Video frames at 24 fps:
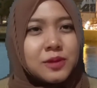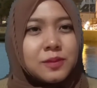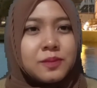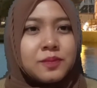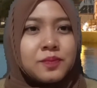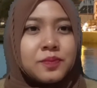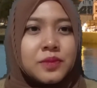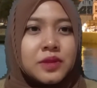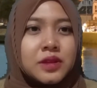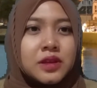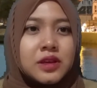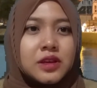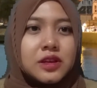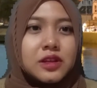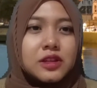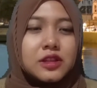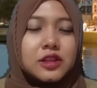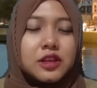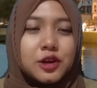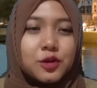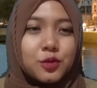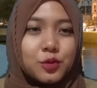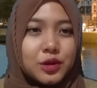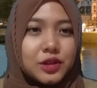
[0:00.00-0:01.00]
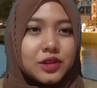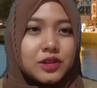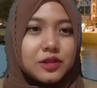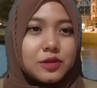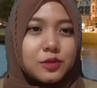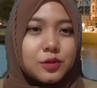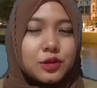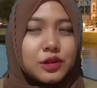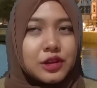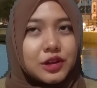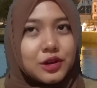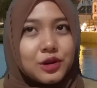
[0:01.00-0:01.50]
They're
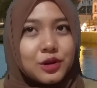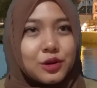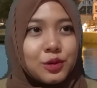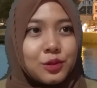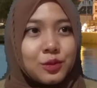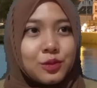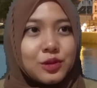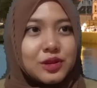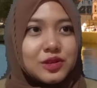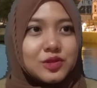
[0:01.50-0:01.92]
always waiting.